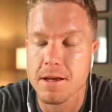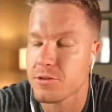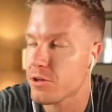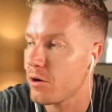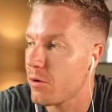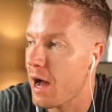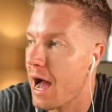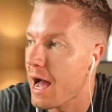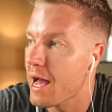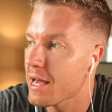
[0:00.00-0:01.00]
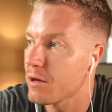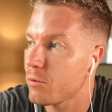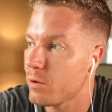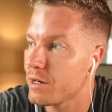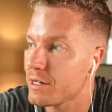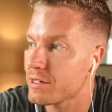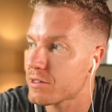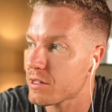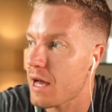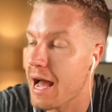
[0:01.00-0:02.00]
So I
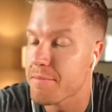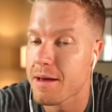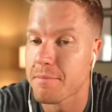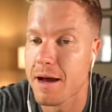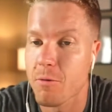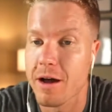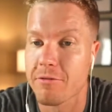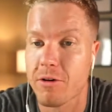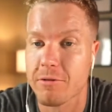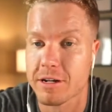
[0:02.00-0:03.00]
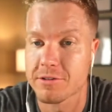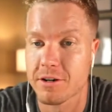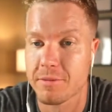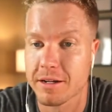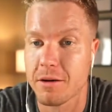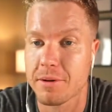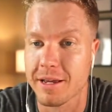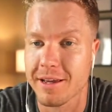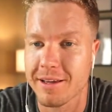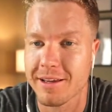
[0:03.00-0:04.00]
was I met my wife right when I started my
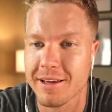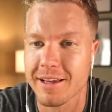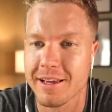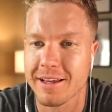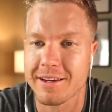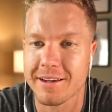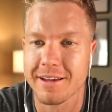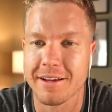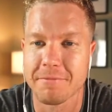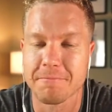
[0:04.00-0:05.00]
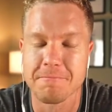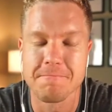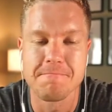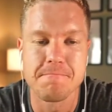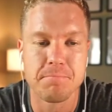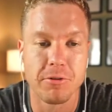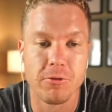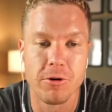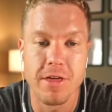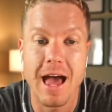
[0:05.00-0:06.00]
company, and um,
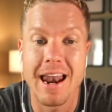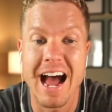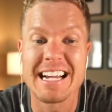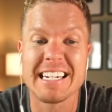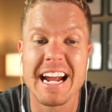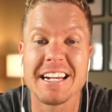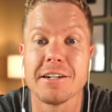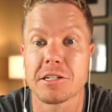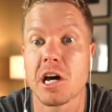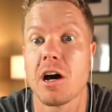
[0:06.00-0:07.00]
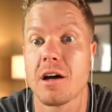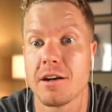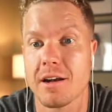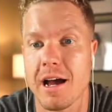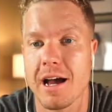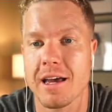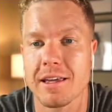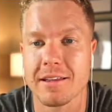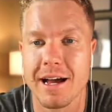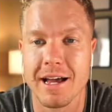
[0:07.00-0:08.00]
before that, I dated a ton.
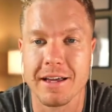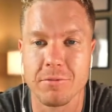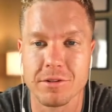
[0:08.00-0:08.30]
I I